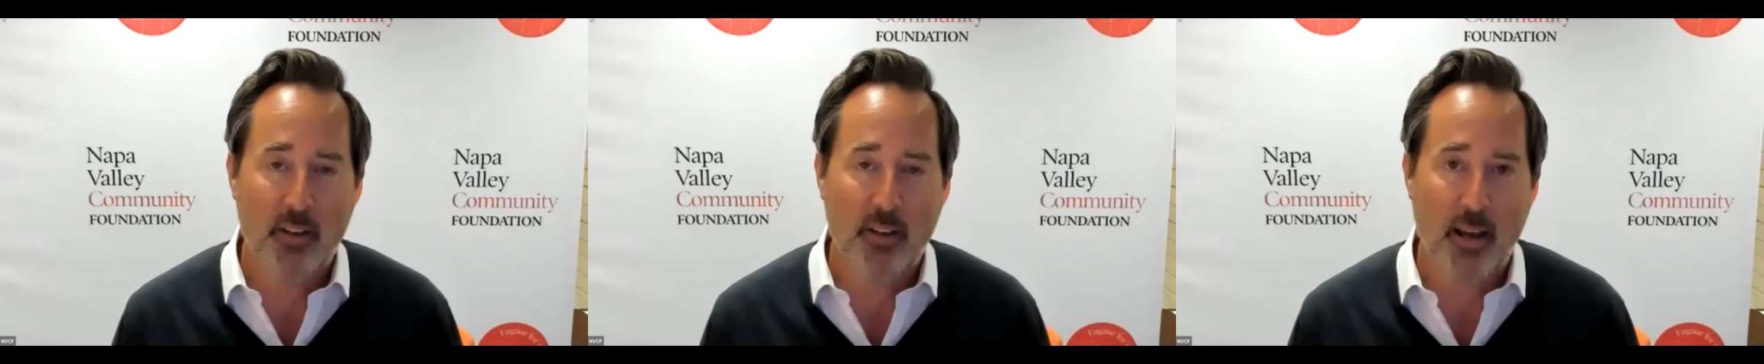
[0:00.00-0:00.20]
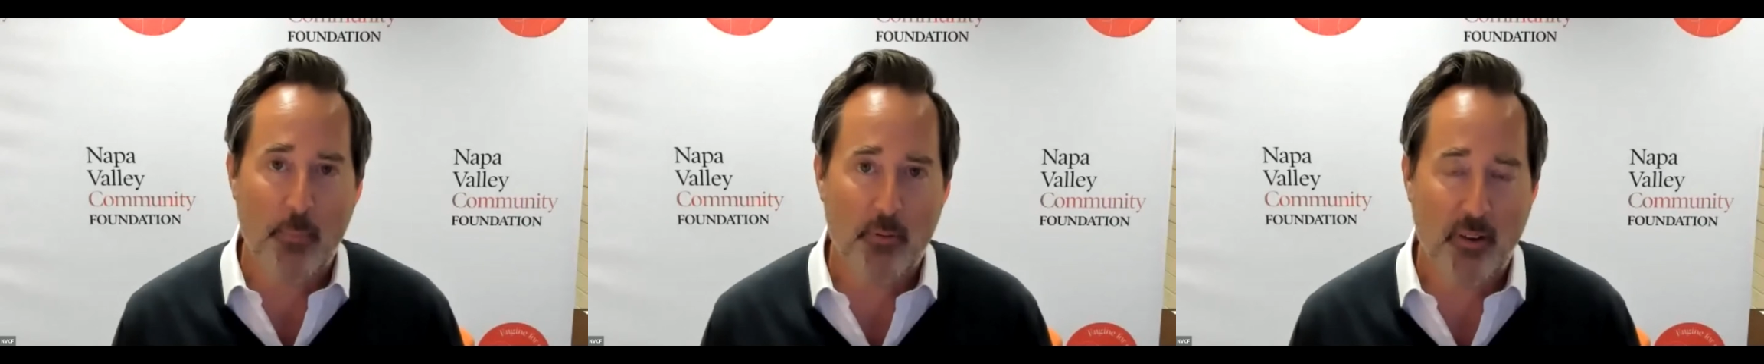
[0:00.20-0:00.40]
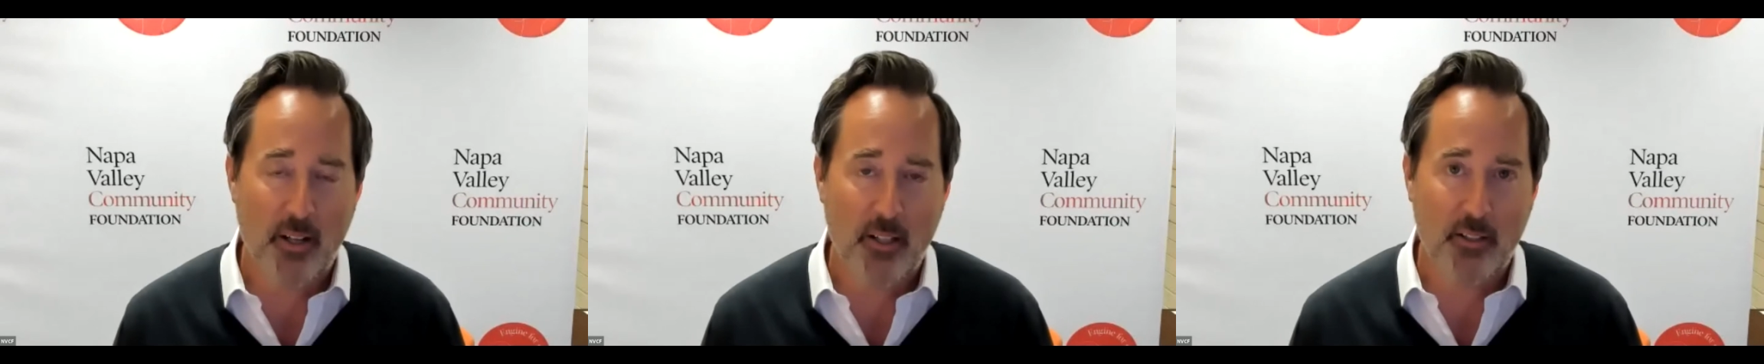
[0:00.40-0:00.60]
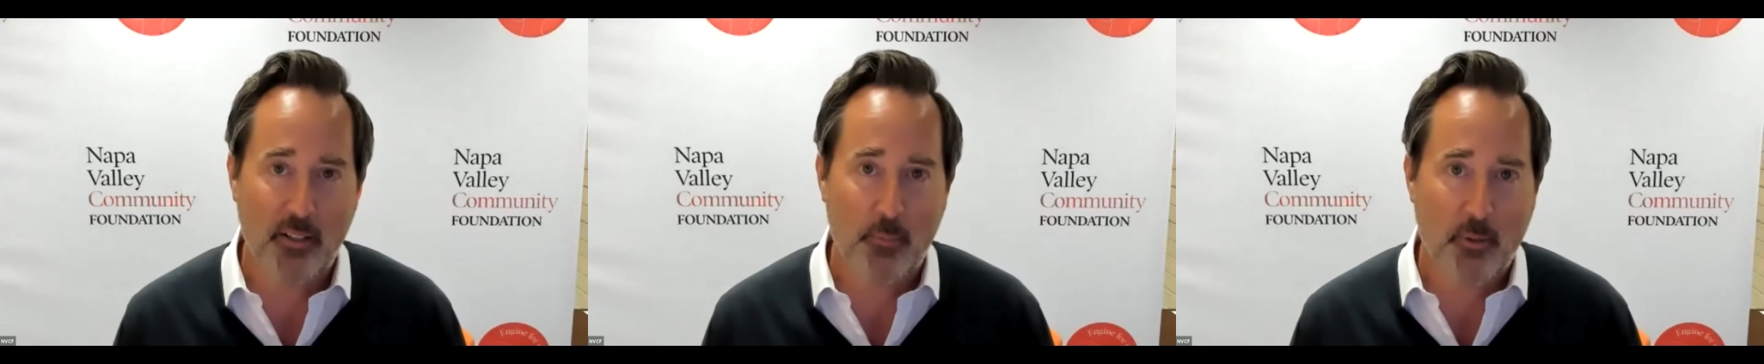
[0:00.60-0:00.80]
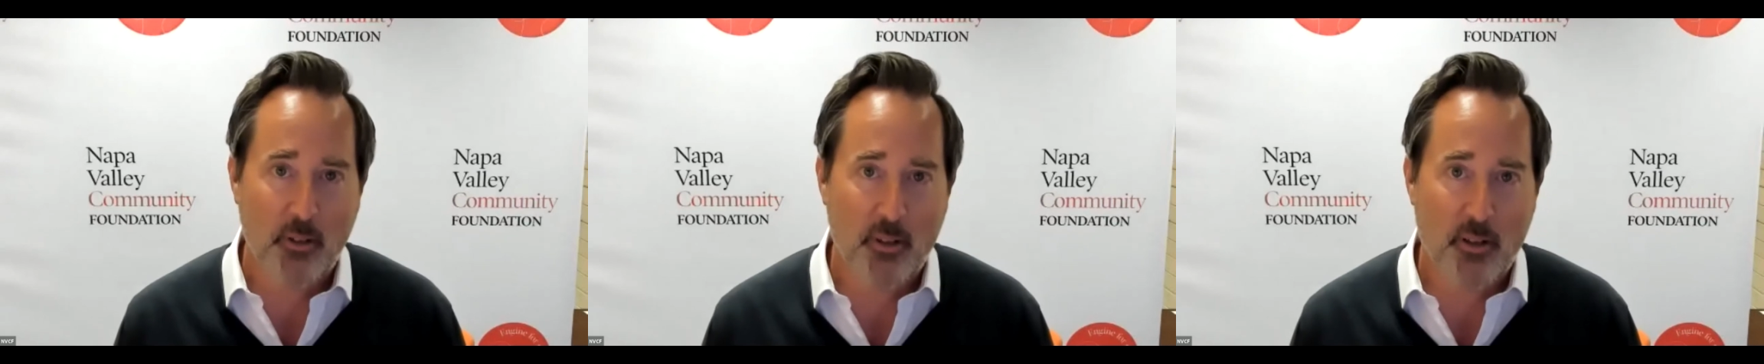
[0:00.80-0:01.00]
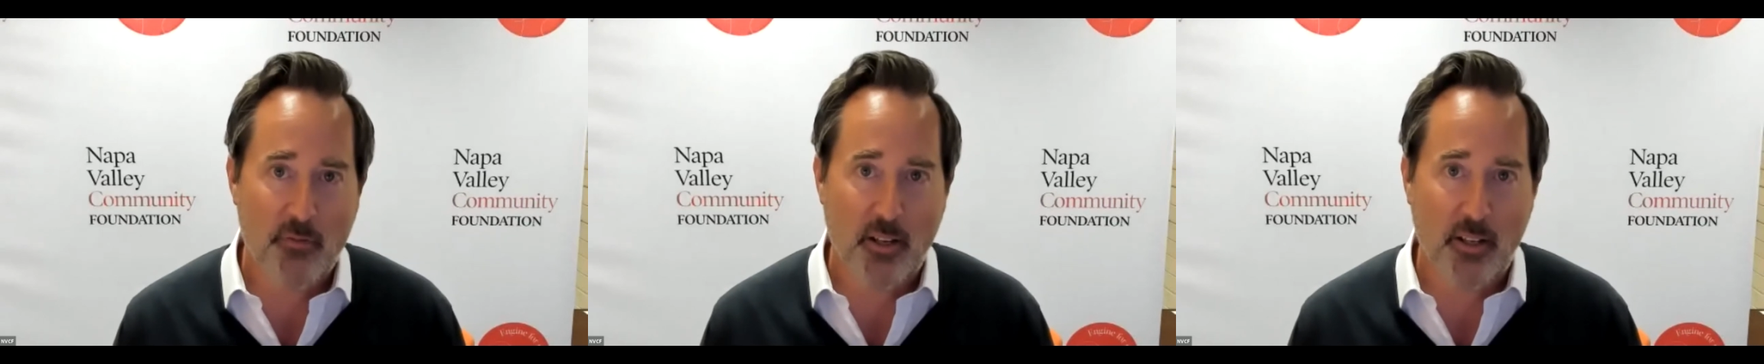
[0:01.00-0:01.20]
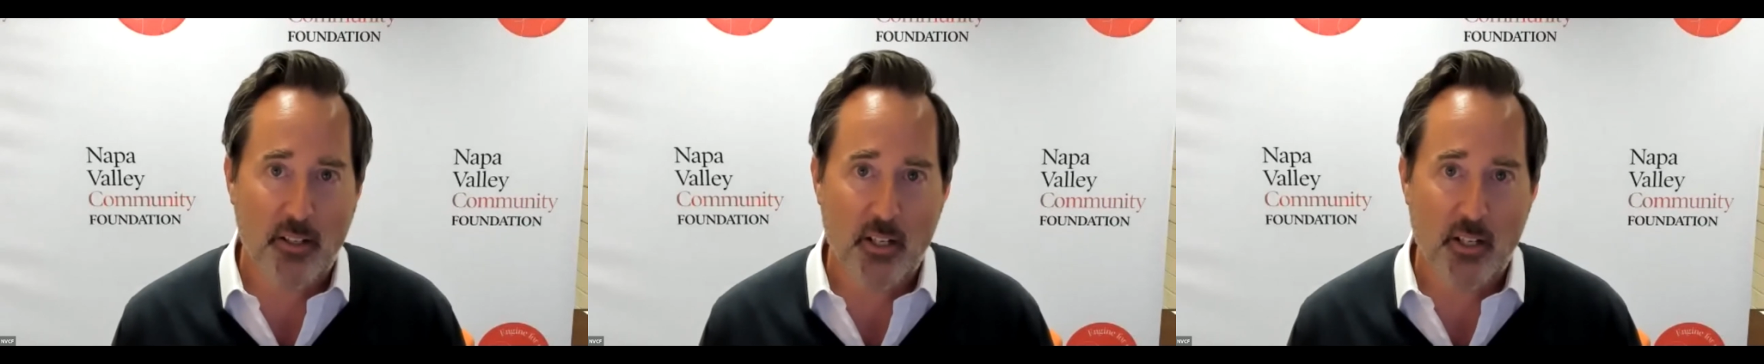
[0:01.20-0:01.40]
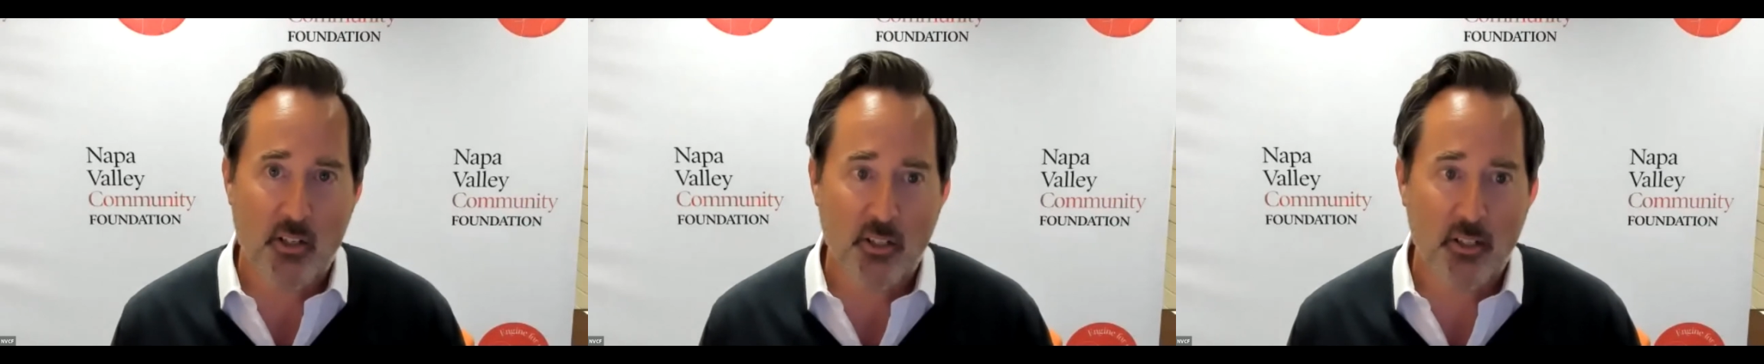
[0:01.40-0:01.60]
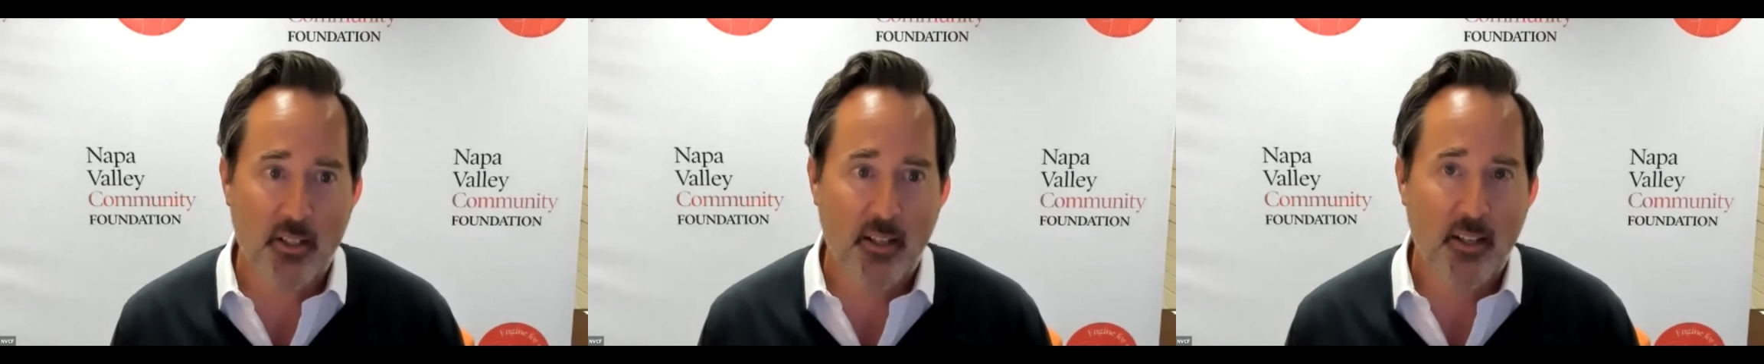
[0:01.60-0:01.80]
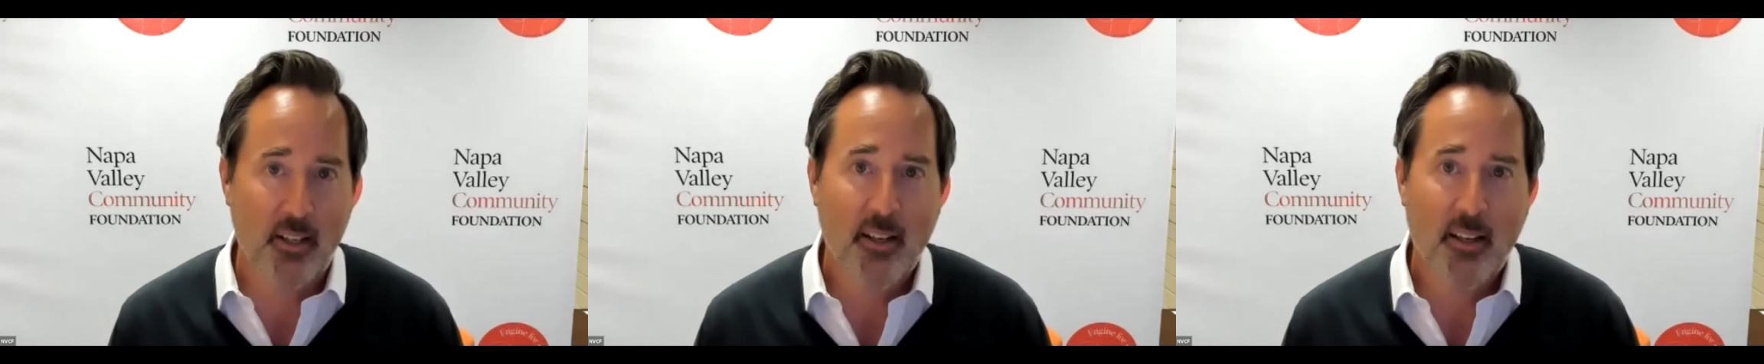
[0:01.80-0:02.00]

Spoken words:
Napa Valley Community Foundation.